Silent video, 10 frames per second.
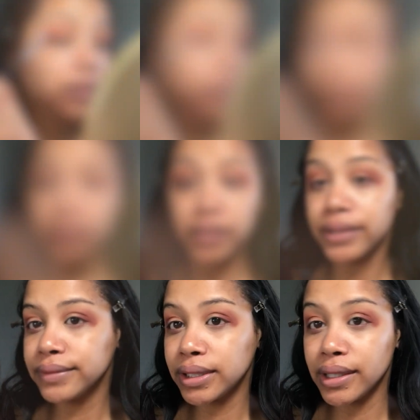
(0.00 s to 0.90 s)
All right,
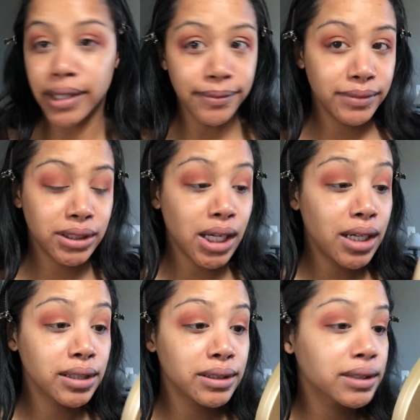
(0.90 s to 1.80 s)
see that? Yes.
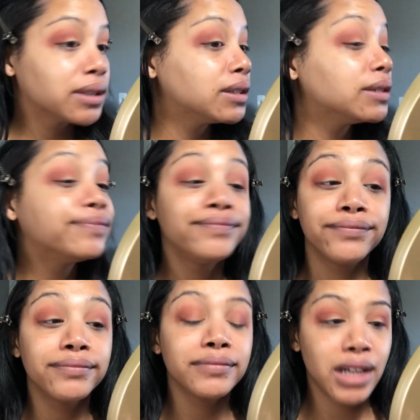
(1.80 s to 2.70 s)

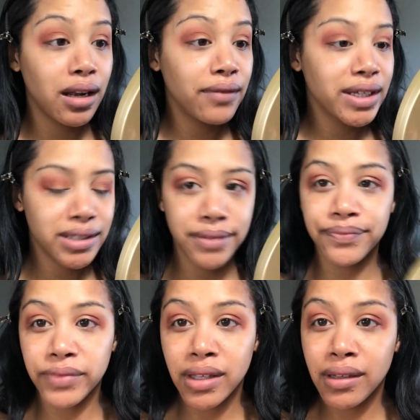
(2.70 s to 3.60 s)
I love it.
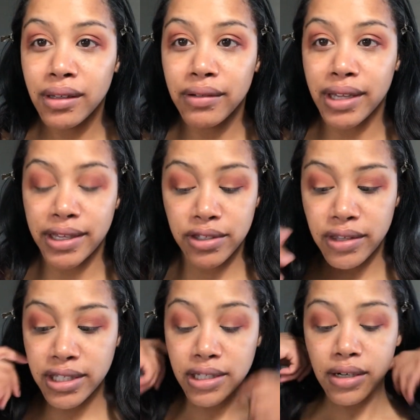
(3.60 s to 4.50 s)
Okay, so
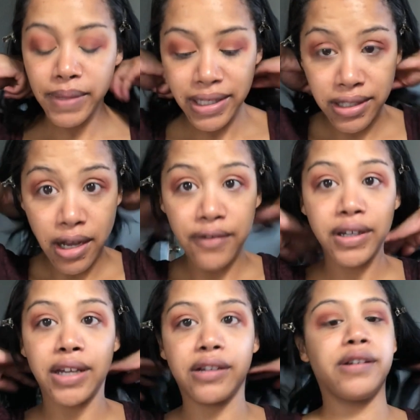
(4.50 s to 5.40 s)
this is gonna be a soft
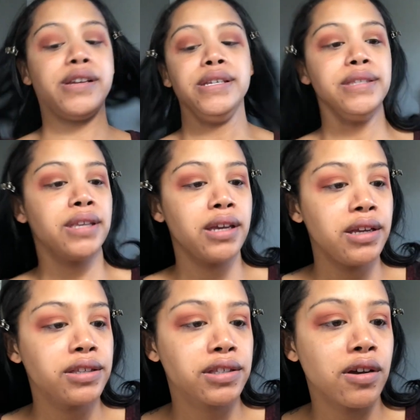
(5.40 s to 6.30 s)
cut crease.
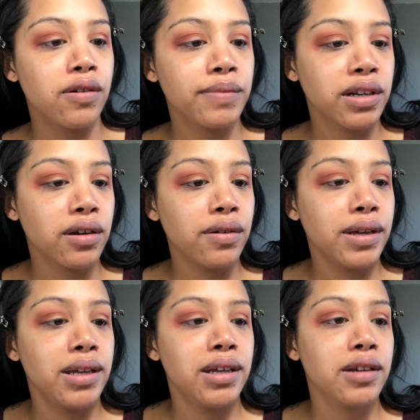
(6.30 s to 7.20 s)
So I'm gonna go
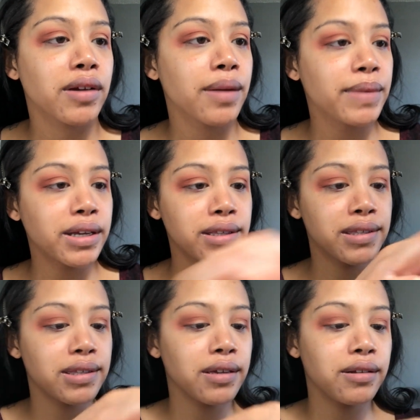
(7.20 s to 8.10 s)
in and grab my
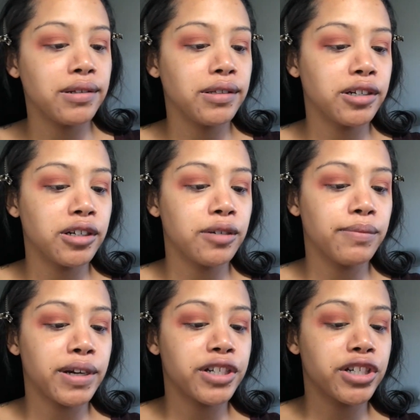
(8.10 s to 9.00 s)
concealer
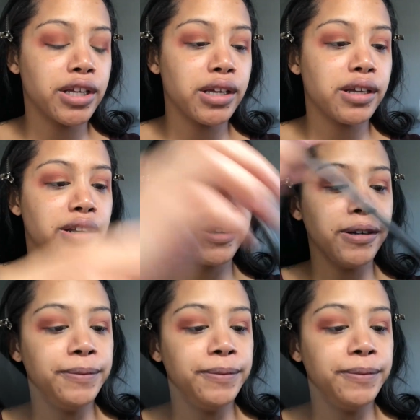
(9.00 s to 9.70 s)
brush here.